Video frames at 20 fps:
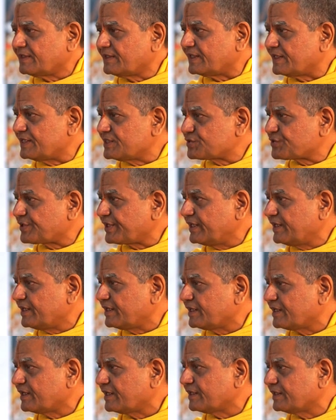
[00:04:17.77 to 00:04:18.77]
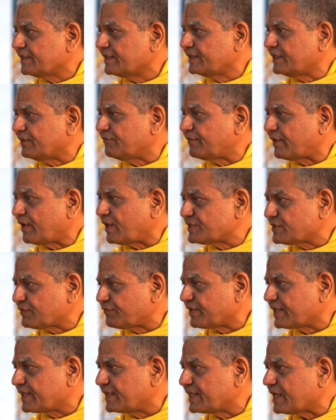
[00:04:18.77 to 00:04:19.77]
The history, the
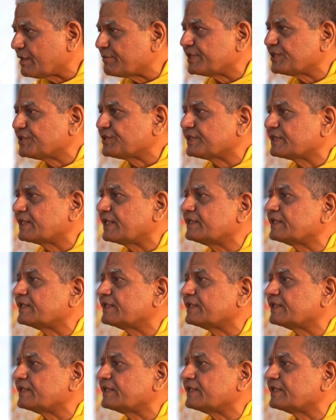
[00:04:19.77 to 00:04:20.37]
philosophical dimension,